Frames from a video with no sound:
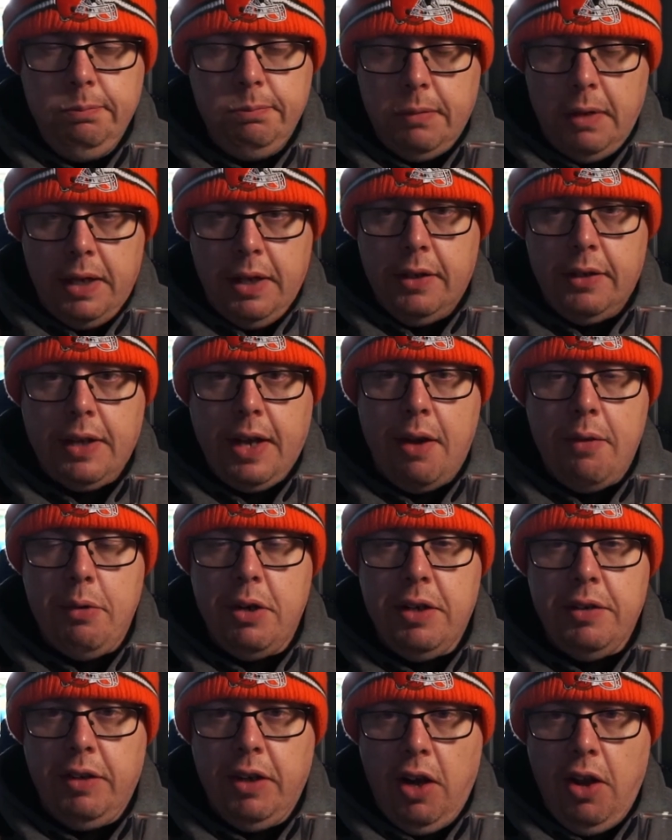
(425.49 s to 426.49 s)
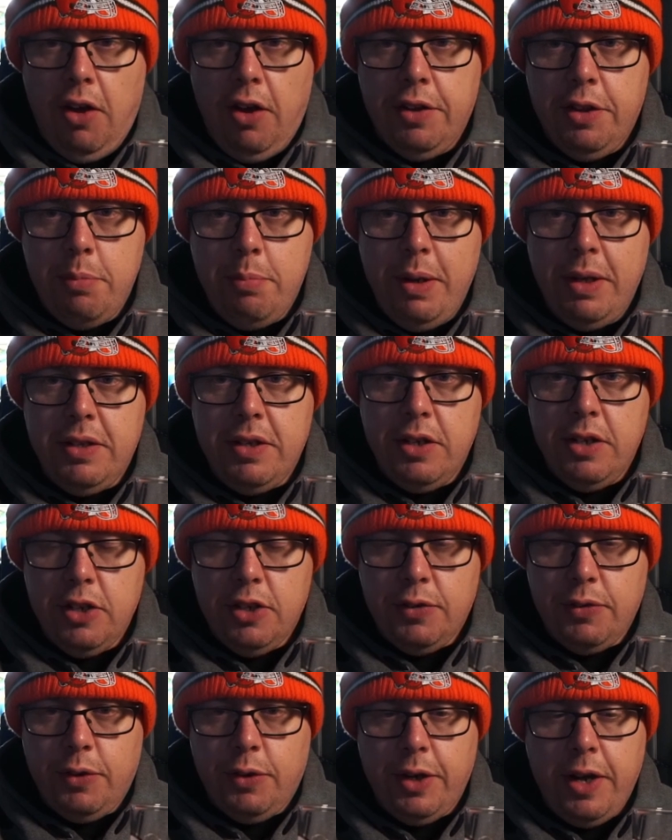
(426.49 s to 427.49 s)
and it'll get rid of a lot of the bitterness
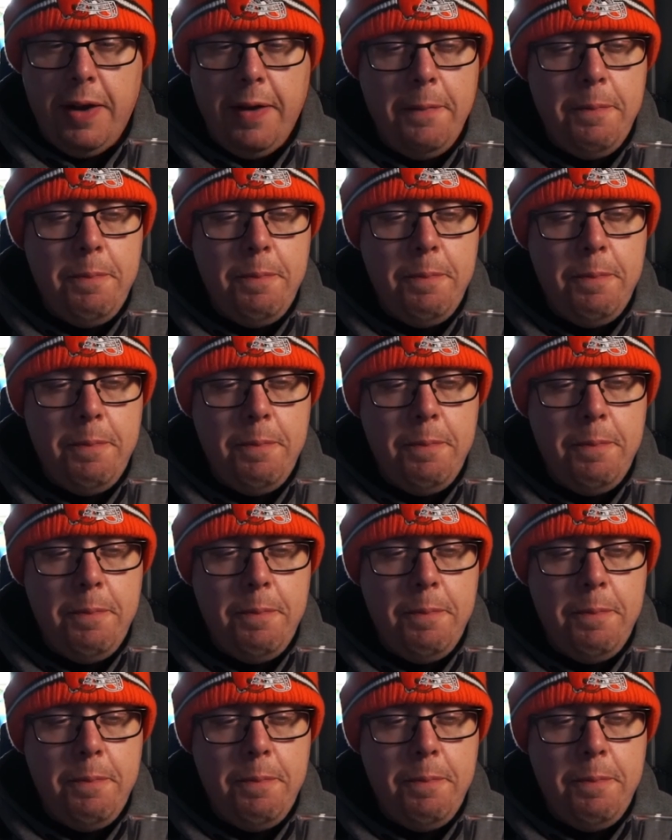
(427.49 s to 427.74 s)
for you.